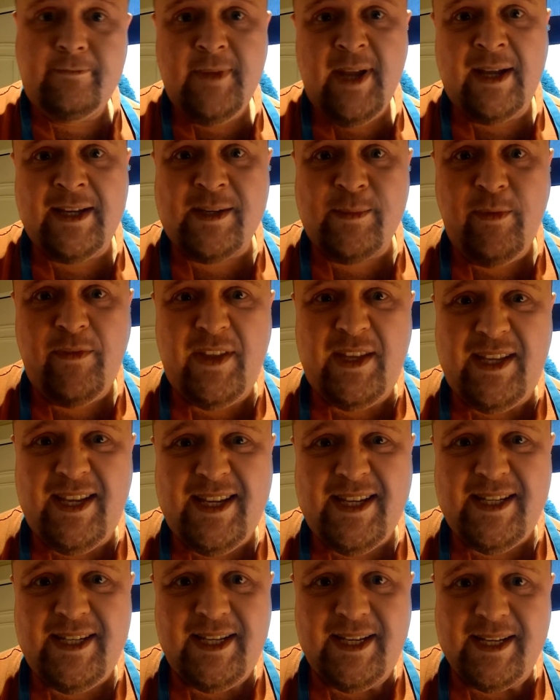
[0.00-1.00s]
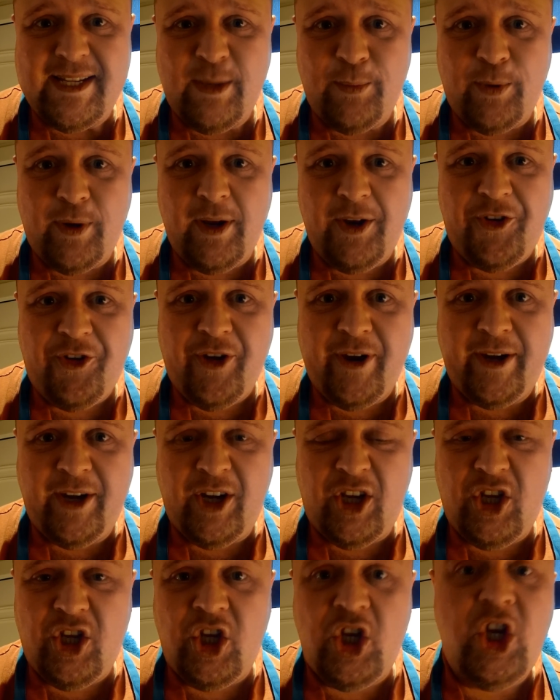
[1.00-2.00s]
at some of the yeasties that we're going to try and
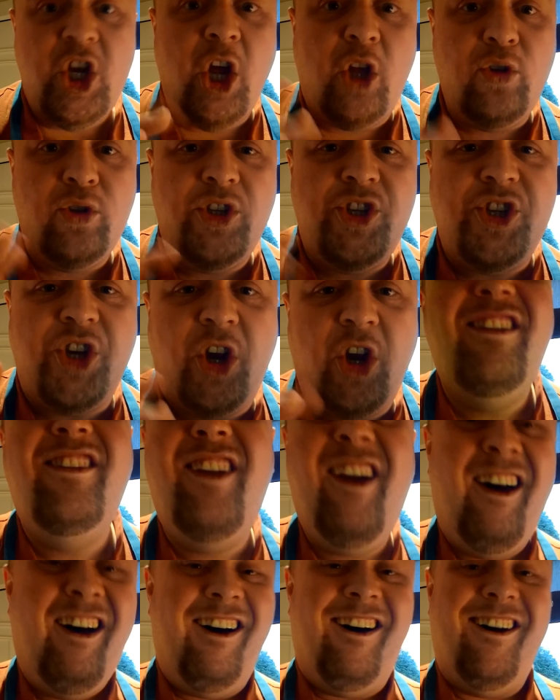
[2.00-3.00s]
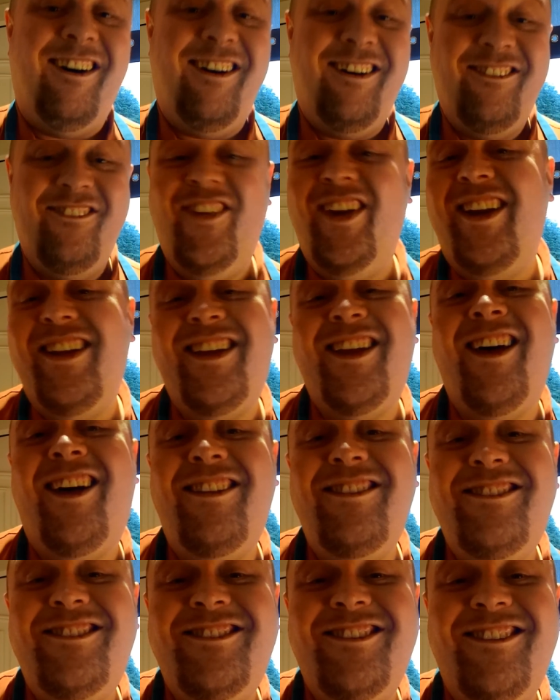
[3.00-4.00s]
culture. Yeah, very
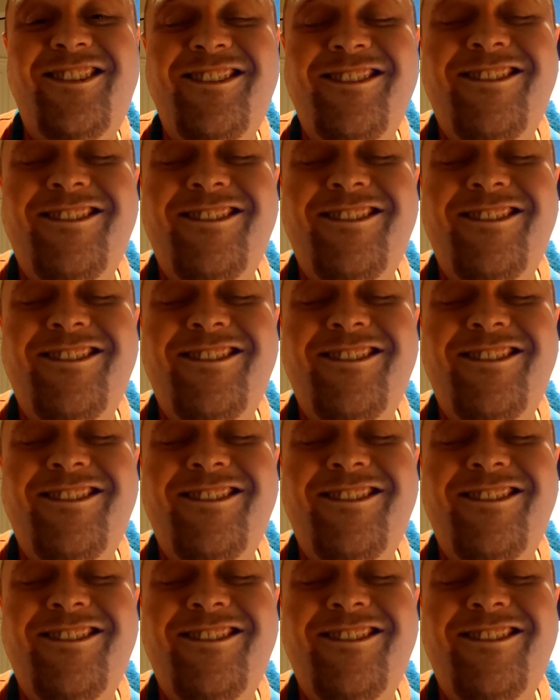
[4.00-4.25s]
cultured